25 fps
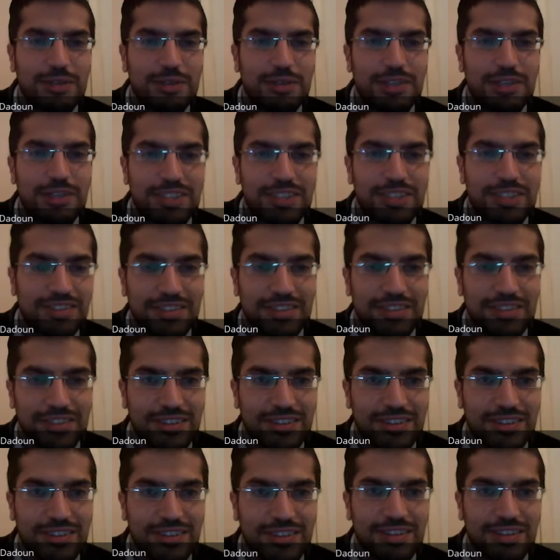Is there any
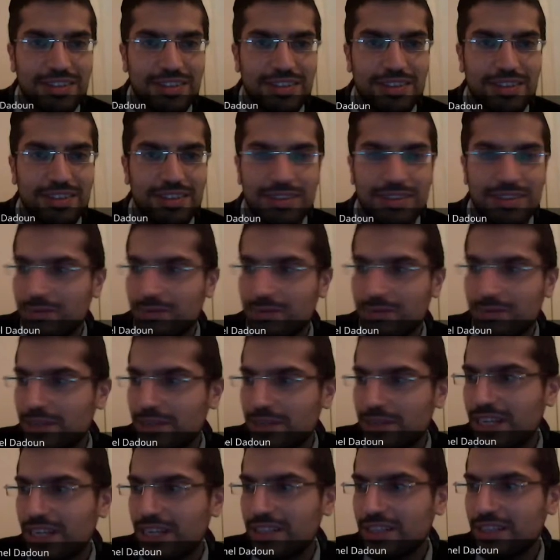questions?
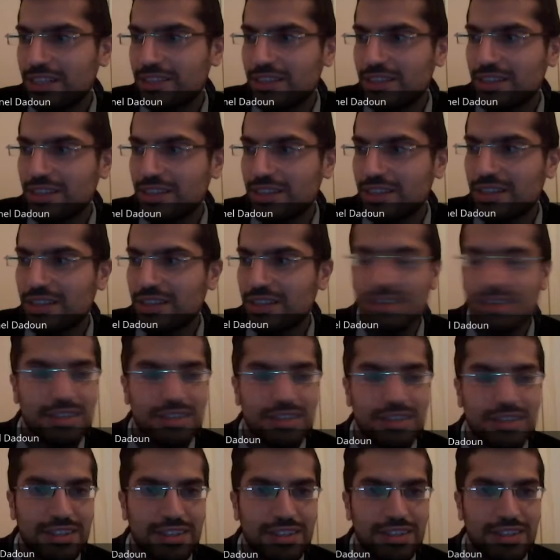We're going to end
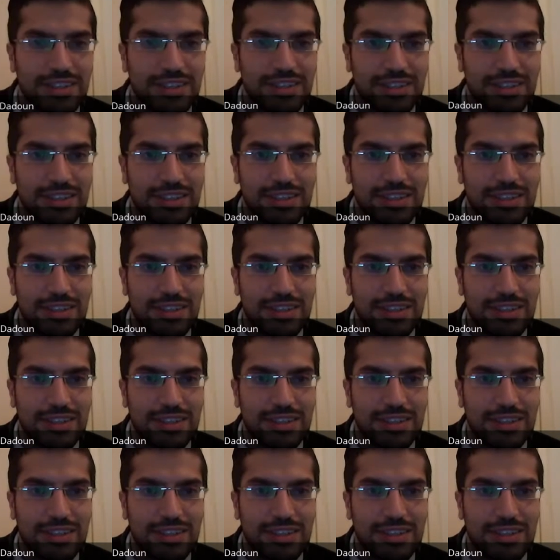this year now.